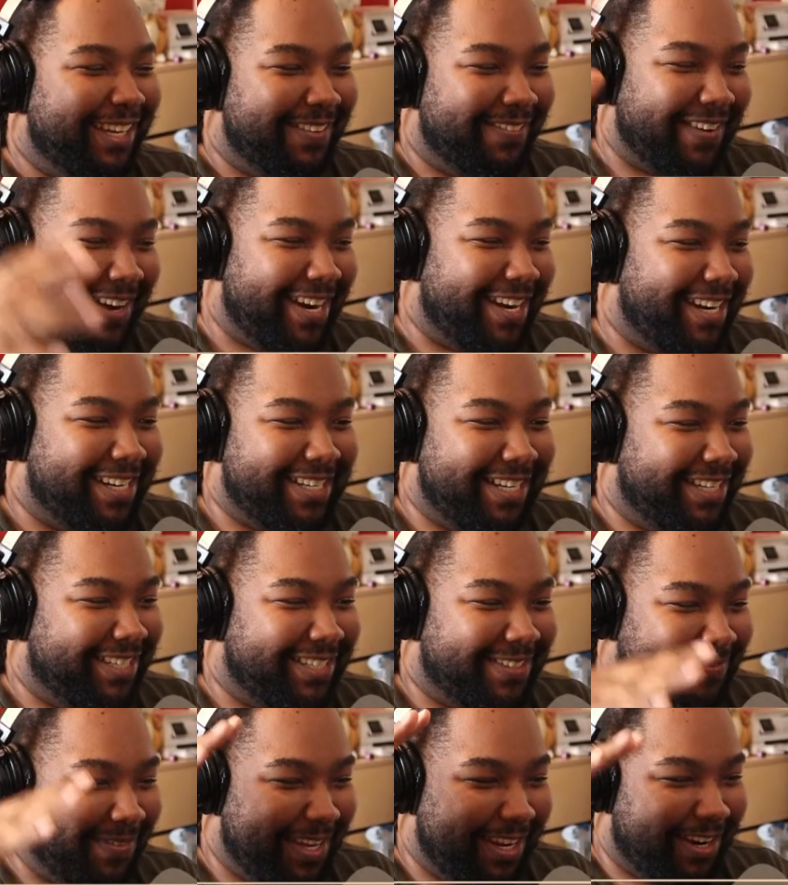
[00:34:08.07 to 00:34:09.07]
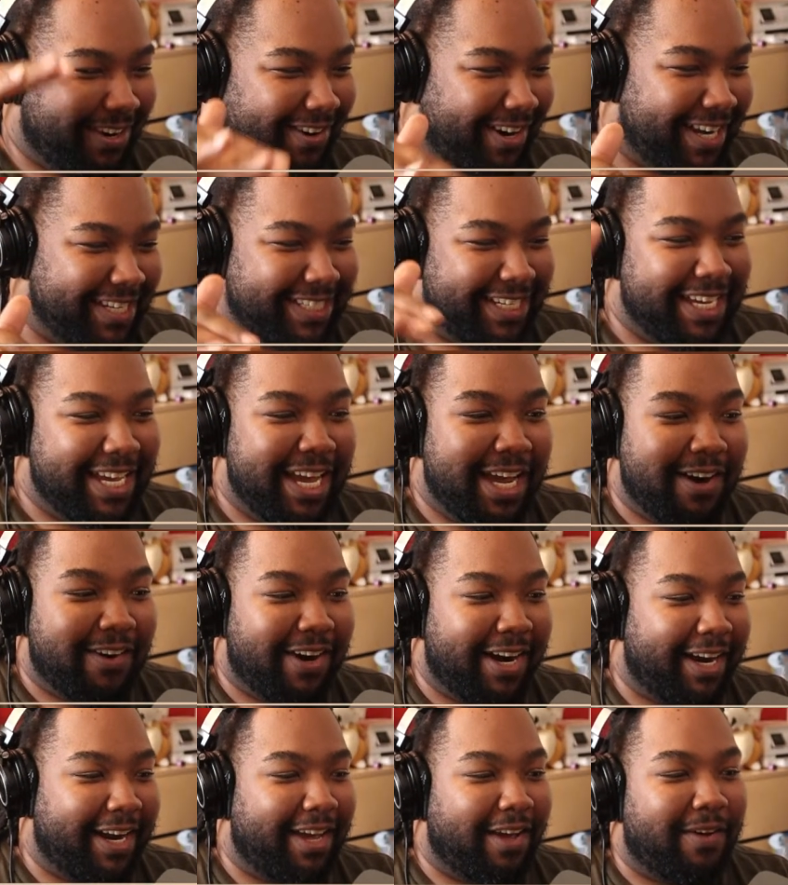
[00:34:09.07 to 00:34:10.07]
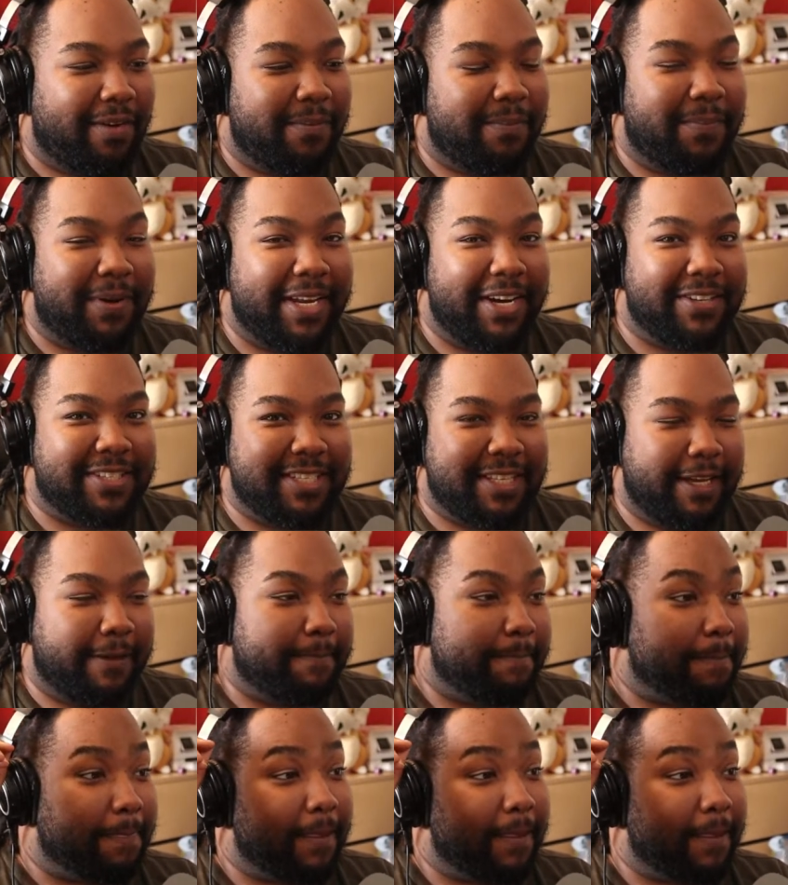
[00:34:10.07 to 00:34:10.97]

My ADT is being crazy right now. But here's the thing.